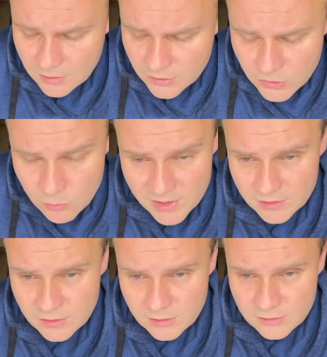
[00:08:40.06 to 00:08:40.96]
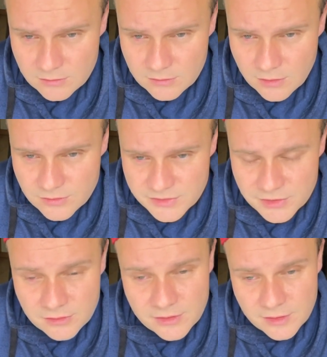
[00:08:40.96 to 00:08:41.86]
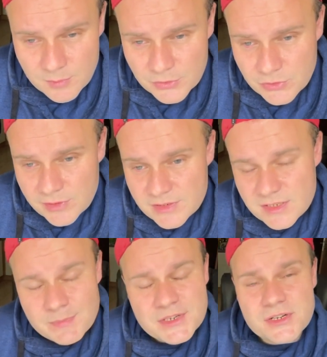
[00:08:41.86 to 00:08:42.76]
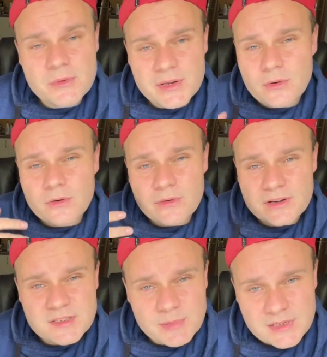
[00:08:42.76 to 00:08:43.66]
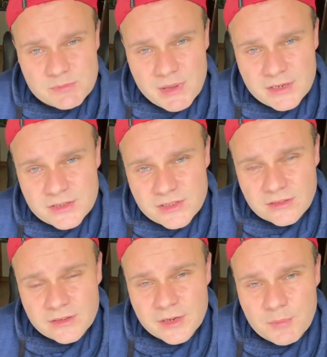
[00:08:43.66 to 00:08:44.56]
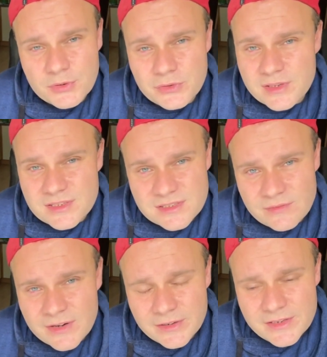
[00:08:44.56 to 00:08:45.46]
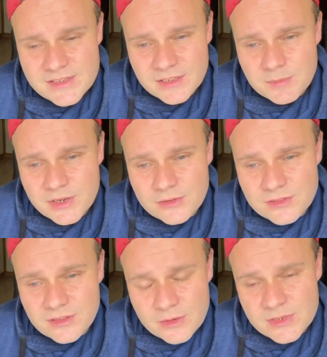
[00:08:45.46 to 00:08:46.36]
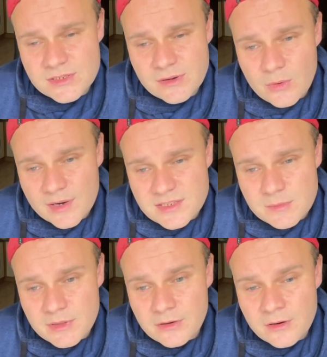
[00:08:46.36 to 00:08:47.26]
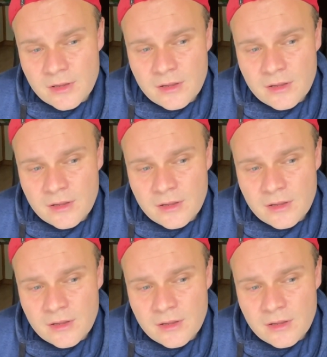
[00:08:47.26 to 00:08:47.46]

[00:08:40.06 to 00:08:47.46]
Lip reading: you may consider learning Portuguese, especially when you already speak Spanish. Then learning Portuguese is very easy because the languages are quite similar.